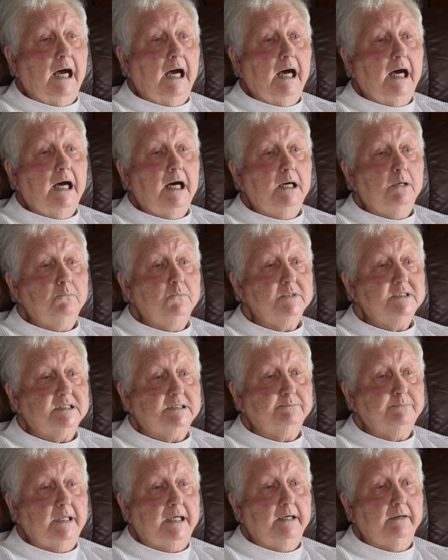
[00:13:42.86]
I was
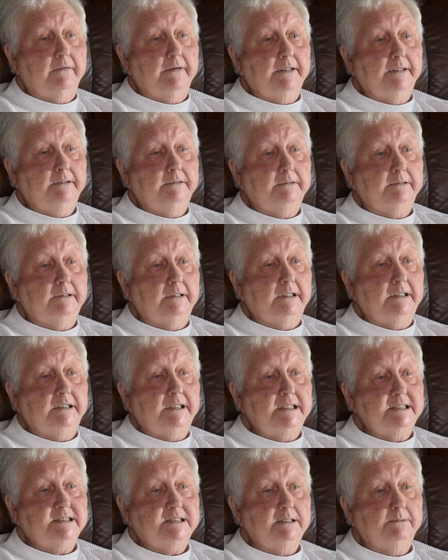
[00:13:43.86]
married in
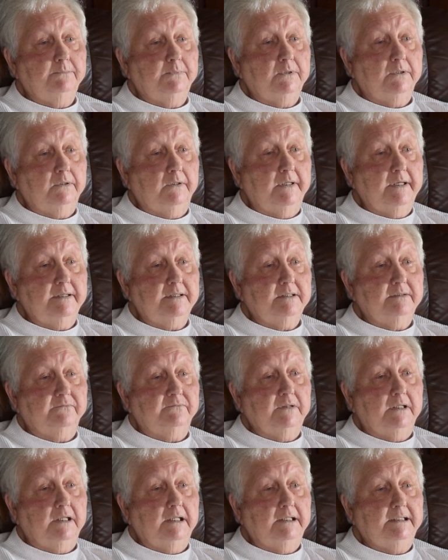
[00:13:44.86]
December 9th of
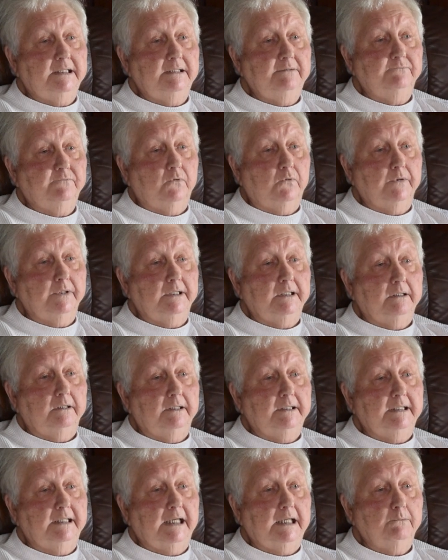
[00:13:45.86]

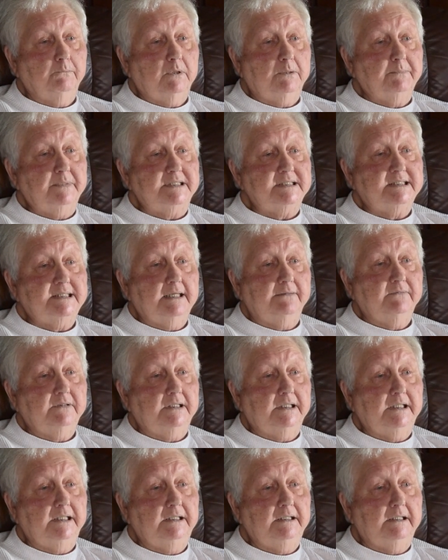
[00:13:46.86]
1949, and I would have been
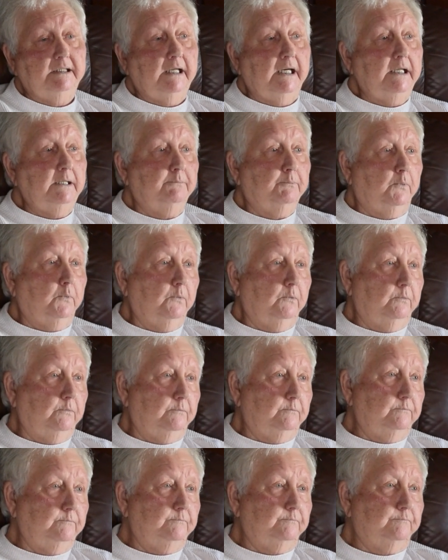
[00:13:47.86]
17 in April.
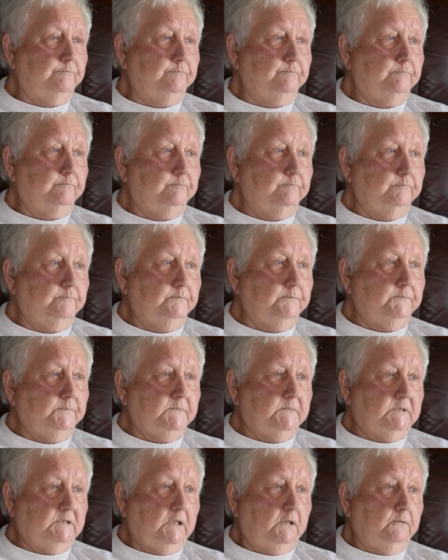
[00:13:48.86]

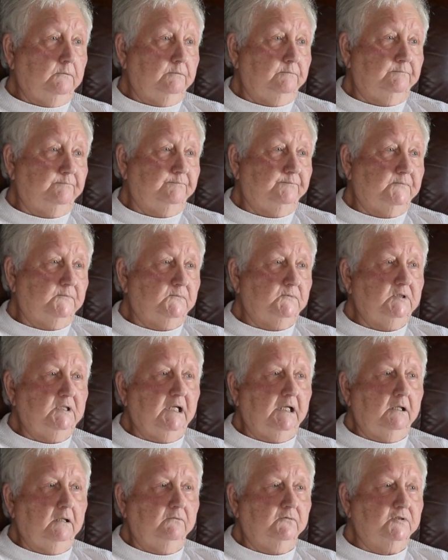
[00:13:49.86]
So, a
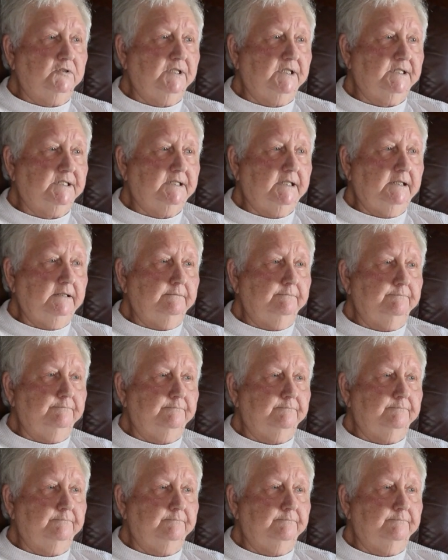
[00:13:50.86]
little over 16.